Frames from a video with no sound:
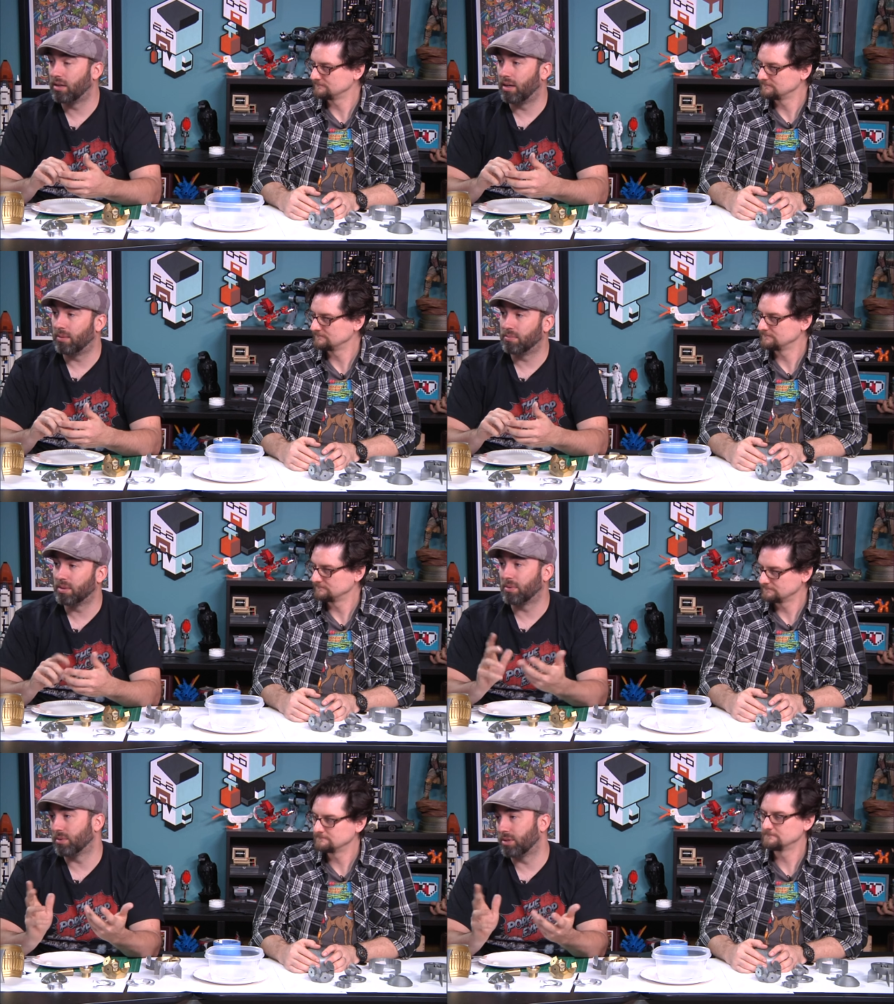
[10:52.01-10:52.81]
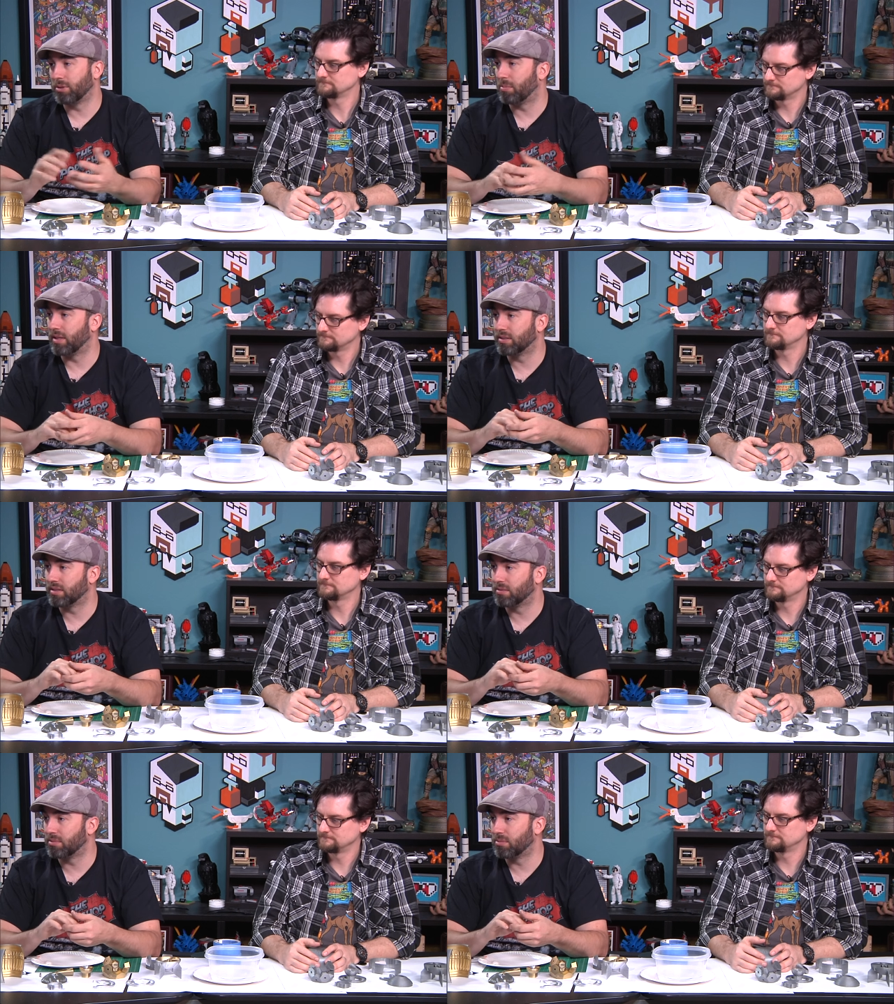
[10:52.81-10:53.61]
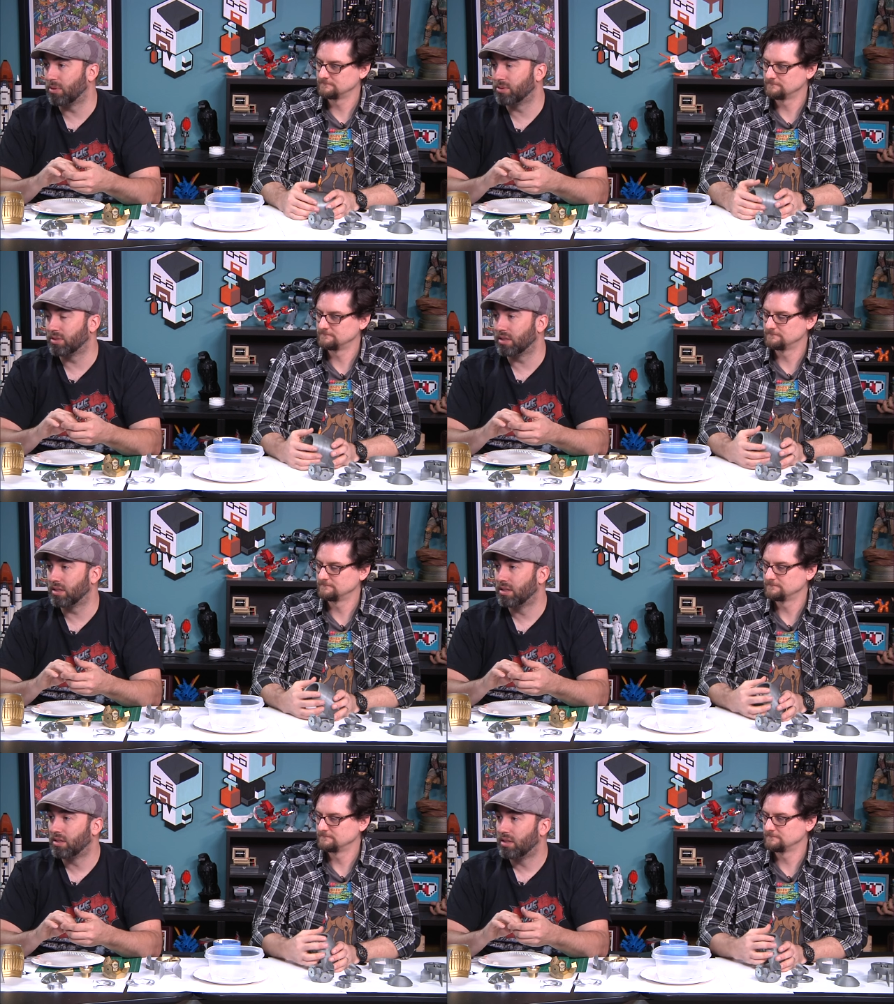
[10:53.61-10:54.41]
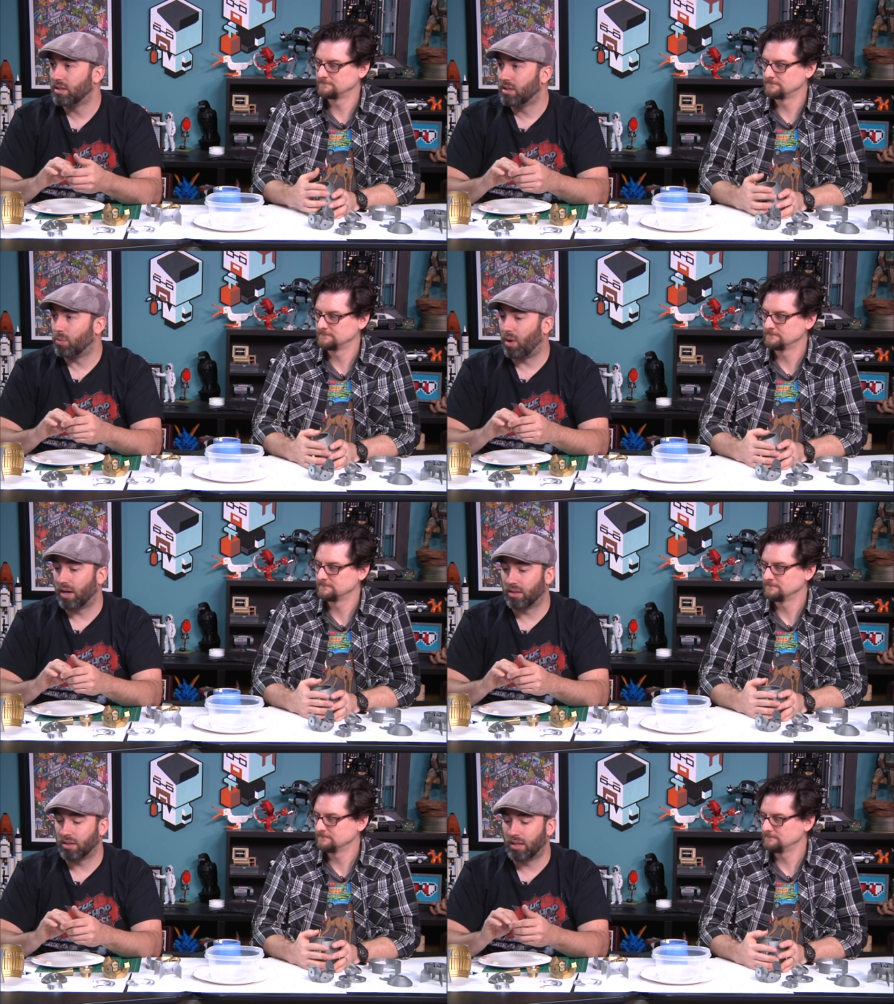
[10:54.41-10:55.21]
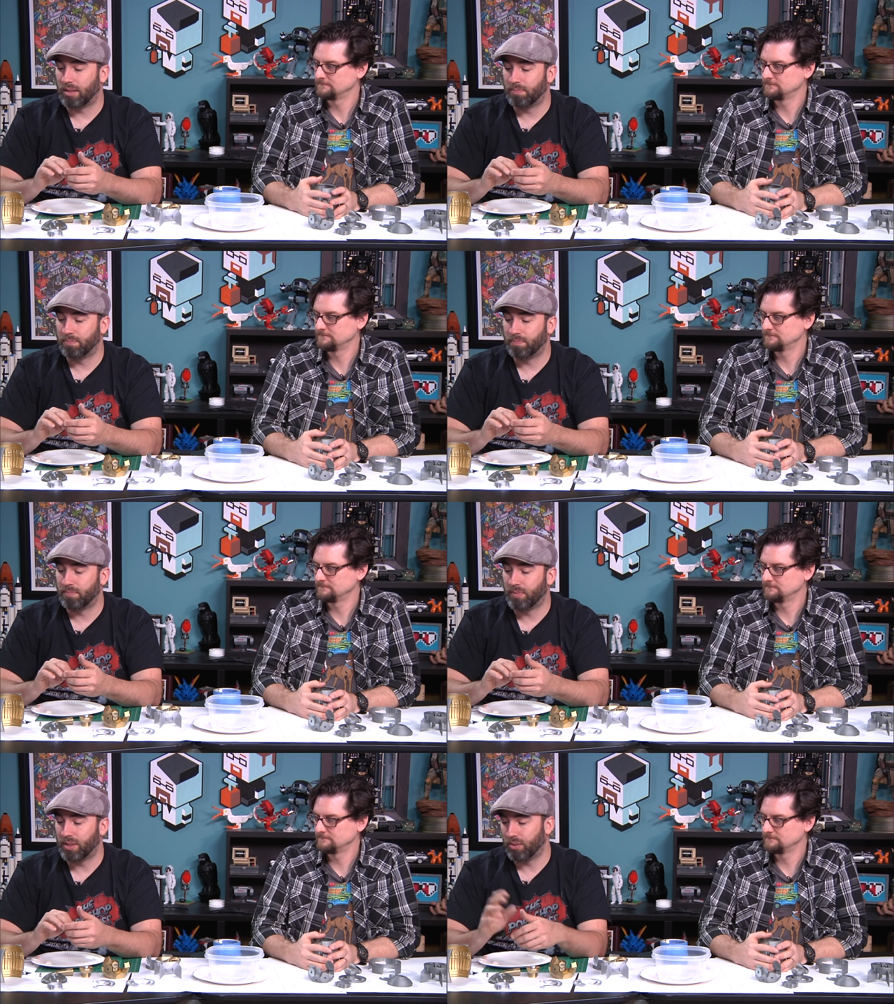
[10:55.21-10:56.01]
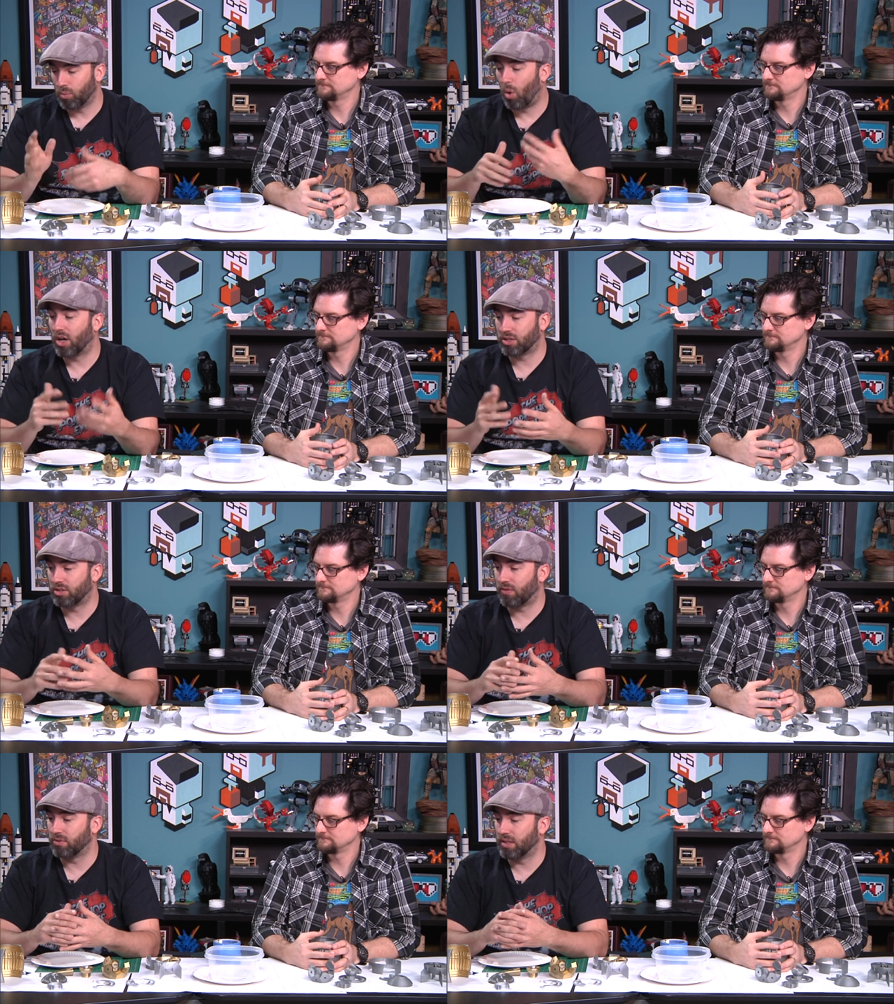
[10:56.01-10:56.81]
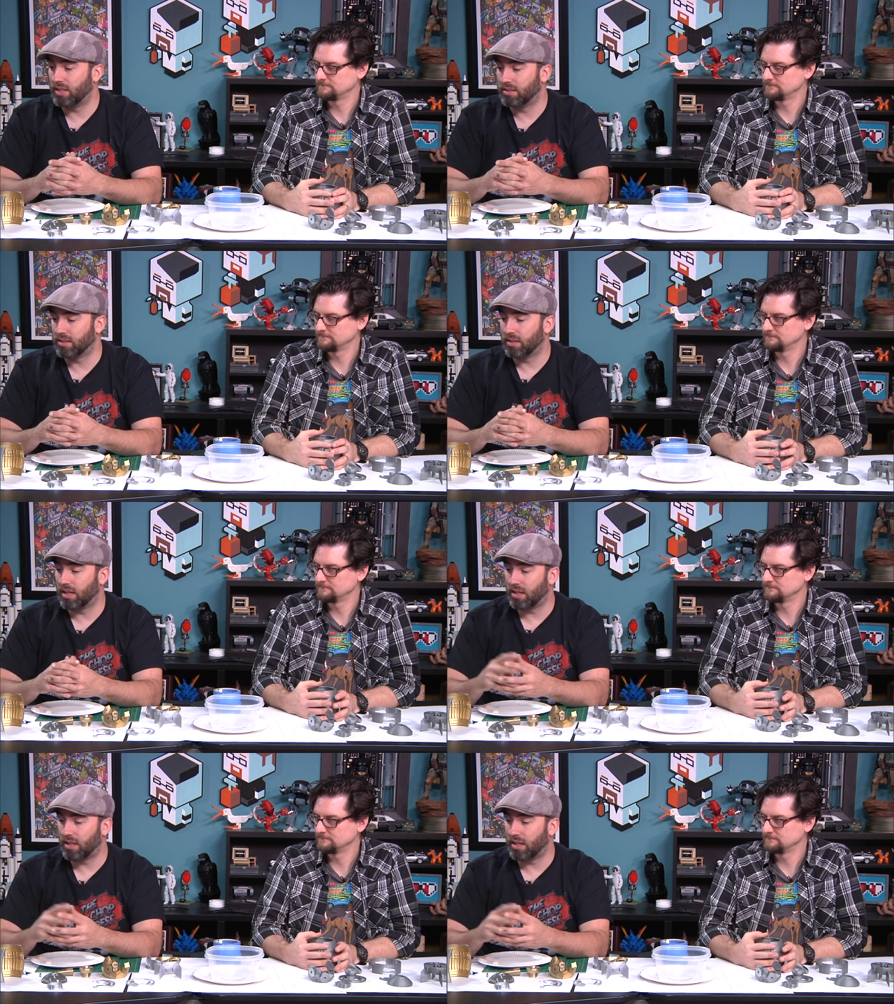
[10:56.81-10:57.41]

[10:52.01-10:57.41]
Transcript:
Speaker 1: Um, same thing with toothpaste. It's it's mostly water. Um, it washes off really easily.